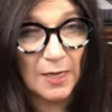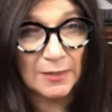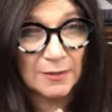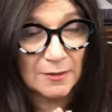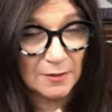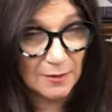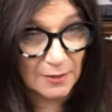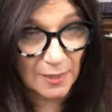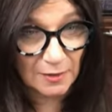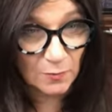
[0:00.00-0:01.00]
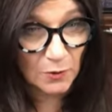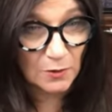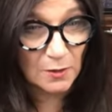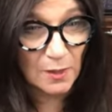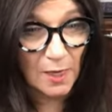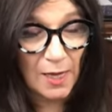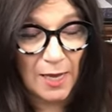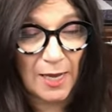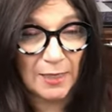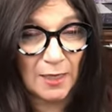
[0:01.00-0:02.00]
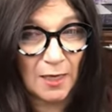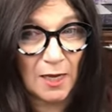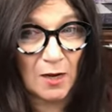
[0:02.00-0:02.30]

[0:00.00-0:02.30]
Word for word: it's sustainable, and it,